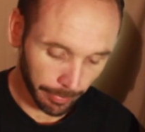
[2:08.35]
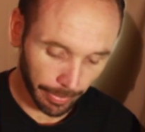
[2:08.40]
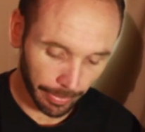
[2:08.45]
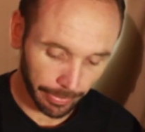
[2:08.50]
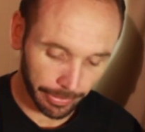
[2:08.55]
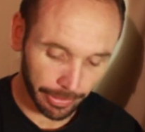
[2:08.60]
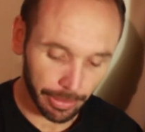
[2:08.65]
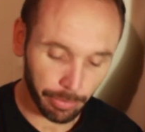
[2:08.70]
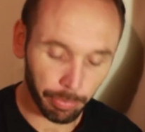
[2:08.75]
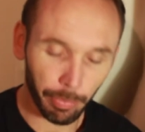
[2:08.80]

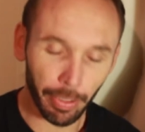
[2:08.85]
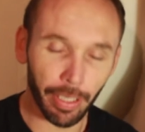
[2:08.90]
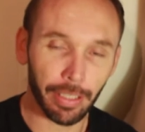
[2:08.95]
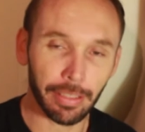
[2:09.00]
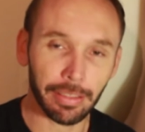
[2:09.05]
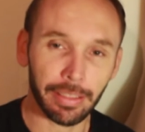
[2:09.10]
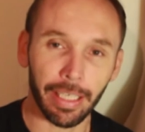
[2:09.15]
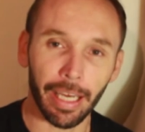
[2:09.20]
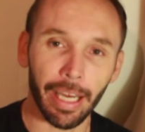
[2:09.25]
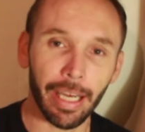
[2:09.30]
It's just one of
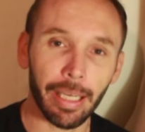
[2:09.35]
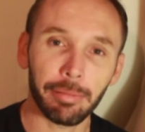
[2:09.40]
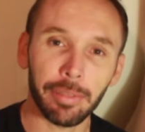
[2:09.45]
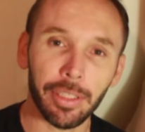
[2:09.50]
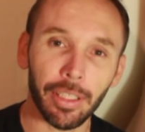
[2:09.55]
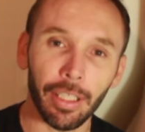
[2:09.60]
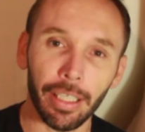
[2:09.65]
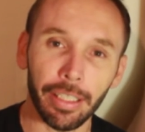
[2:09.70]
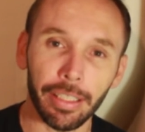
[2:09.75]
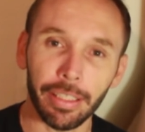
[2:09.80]
those games,
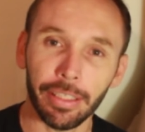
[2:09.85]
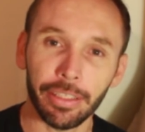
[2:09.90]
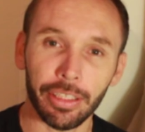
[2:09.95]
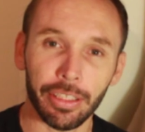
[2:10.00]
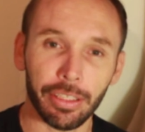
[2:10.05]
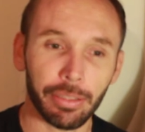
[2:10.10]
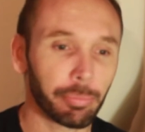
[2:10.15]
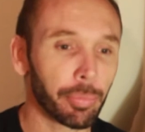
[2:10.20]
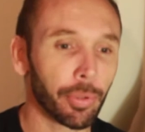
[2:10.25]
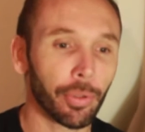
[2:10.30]
like, you
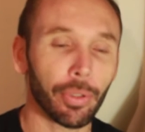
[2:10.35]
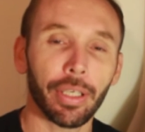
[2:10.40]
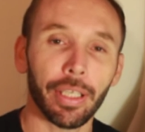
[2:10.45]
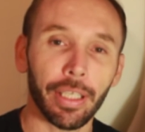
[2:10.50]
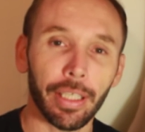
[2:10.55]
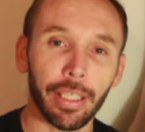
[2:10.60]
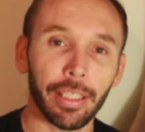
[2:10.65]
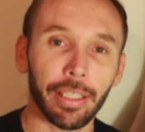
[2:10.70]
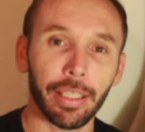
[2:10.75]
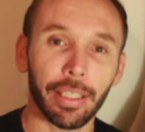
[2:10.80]
just put it
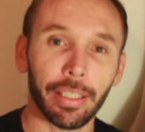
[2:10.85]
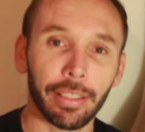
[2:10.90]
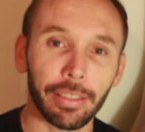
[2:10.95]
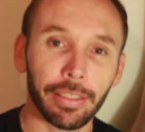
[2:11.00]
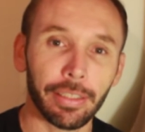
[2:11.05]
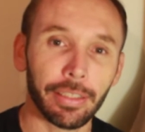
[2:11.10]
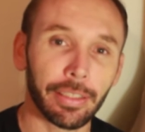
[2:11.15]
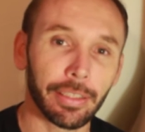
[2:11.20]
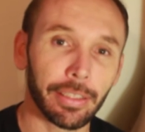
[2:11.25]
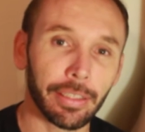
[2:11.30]
in
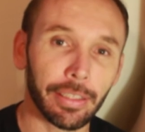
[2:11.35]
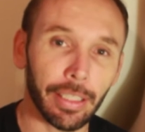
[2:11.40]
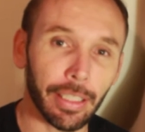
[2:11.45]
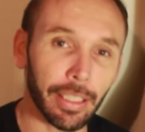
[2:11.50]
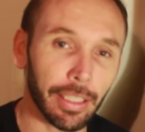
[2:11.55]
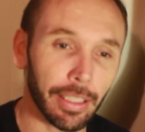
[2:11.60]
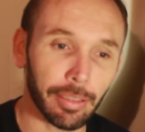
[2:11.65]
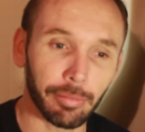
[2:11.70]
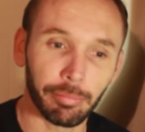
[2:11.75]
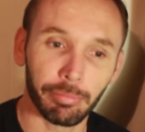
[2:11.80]

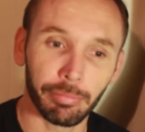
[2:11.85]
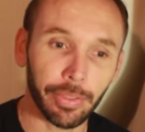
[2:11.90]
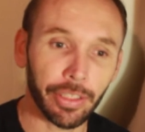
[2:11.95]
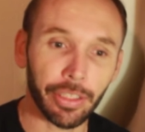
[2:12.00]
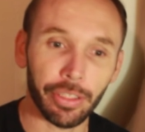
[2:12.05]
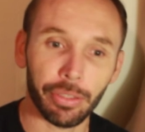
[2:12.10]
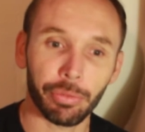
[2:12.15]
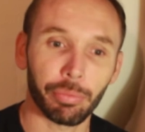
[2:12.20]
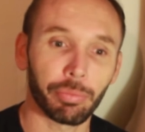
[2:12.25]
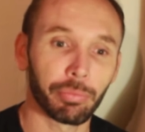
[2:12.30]
and you
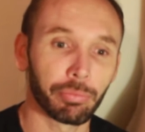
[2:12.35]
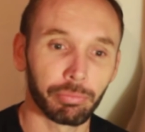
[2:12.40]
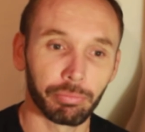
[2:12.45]
just